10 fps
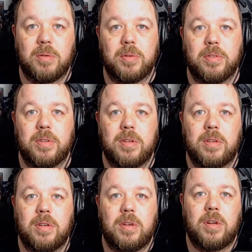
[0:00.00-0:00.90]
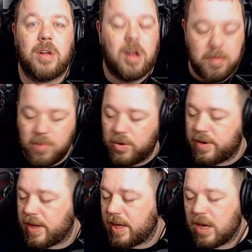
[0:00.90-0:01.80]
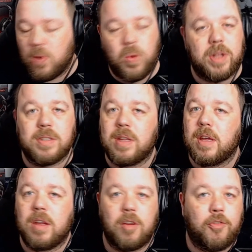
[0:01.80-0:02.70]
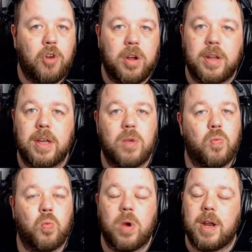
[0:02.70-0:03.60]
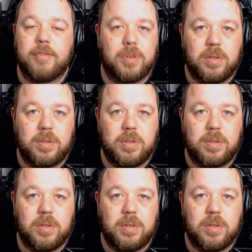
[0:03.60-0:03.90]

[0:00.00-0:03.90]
with. Monday, a Wednesday, a Friday, whatever.